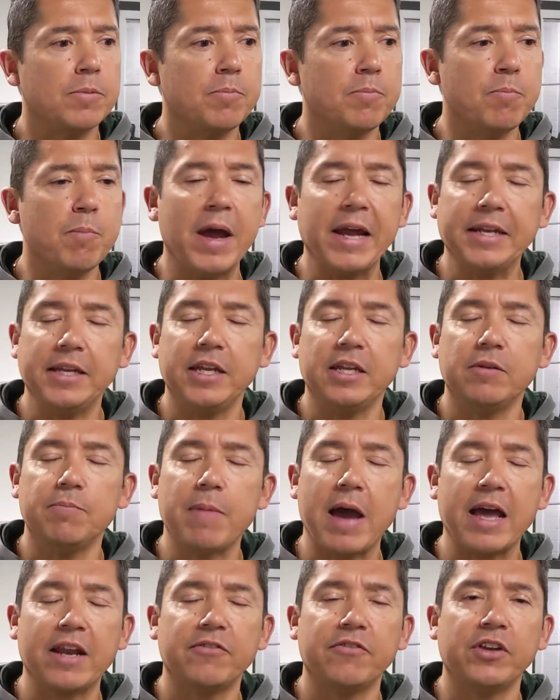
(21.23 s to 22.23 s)
might need
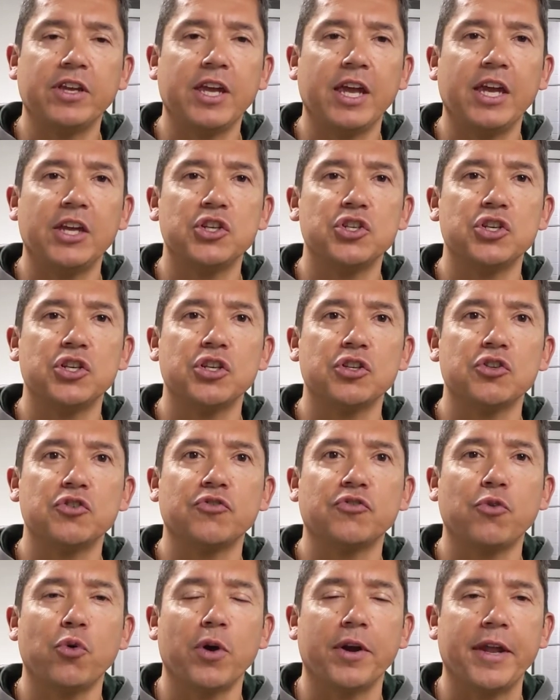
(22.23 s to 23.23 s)
modifications
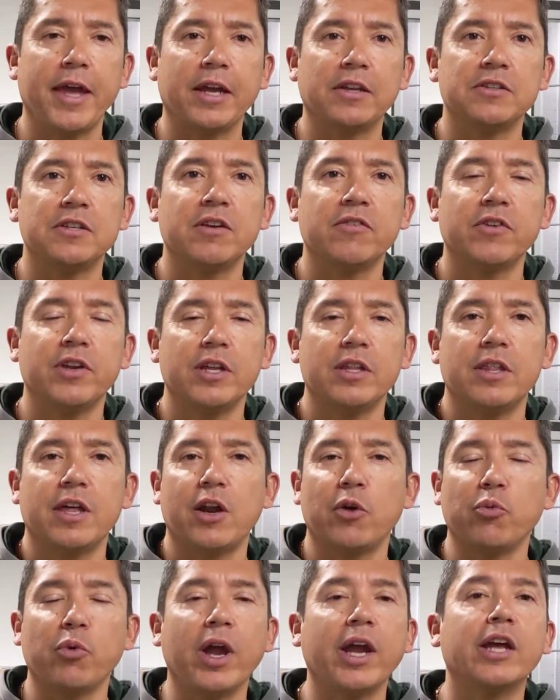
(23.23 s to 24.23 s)
for an activity that a
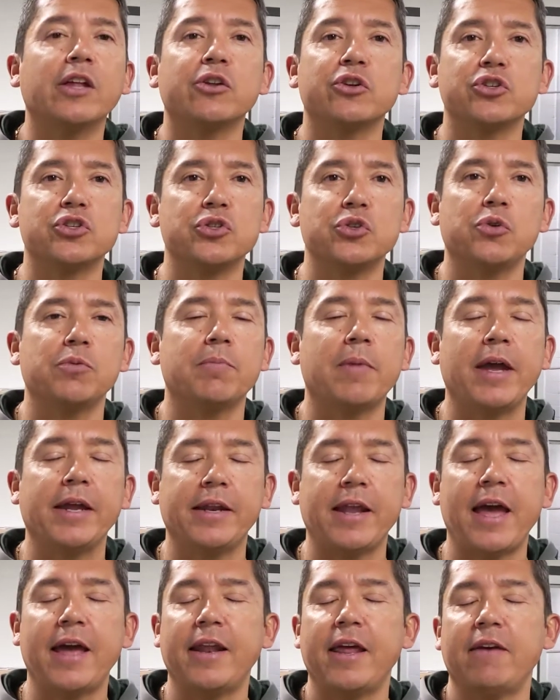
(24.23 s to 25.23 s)
regular student might
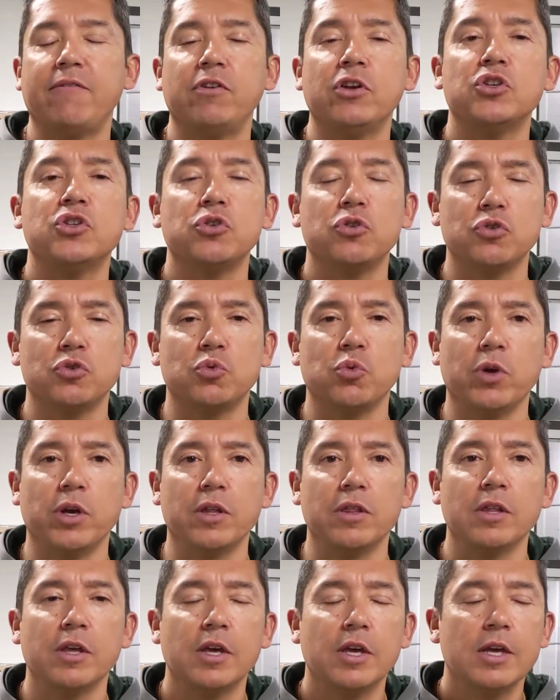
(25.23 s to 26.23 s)
not have issues
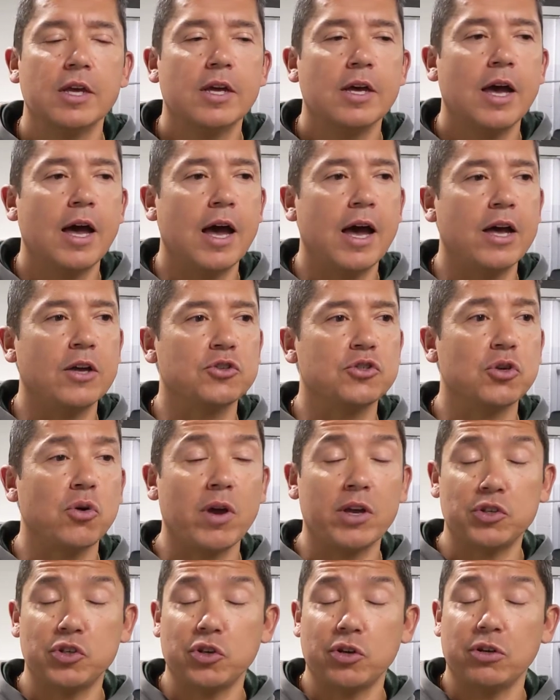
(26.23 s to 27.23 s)
with. So
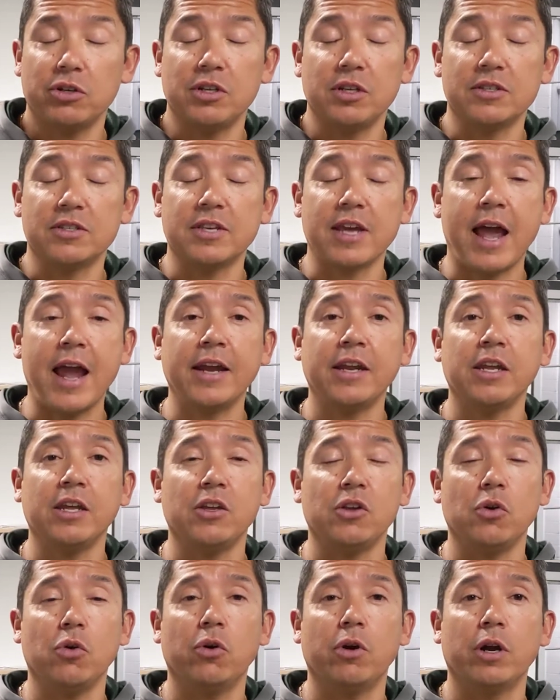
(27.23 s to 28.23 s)
as you're
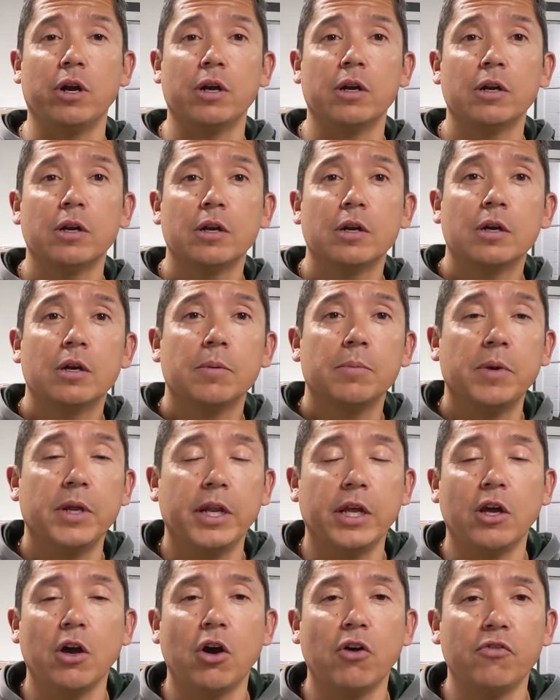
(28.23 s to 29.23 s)
designing your
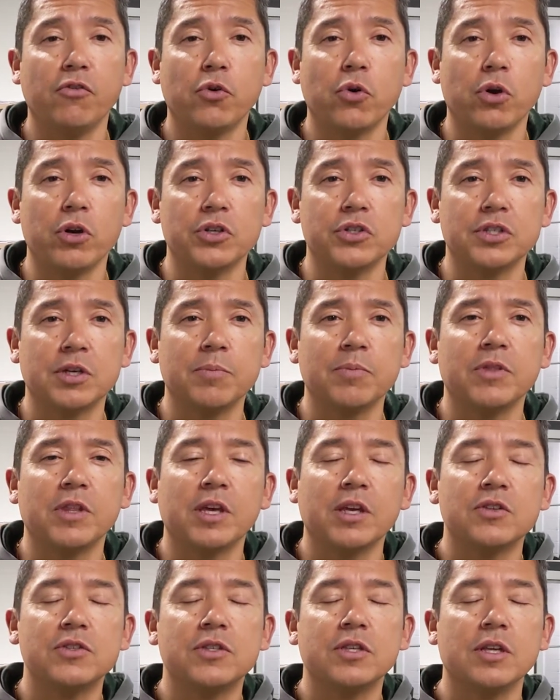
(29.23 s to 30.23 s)
mini golf course, some
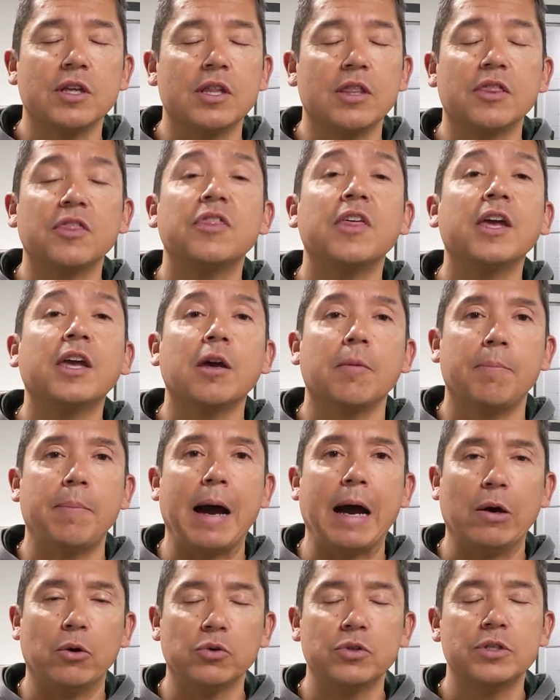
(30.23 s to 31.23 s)
things to think
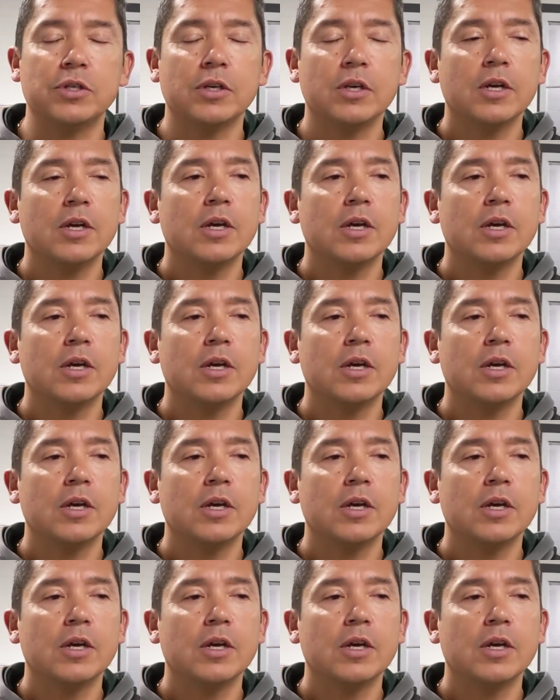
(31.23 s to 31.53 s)
about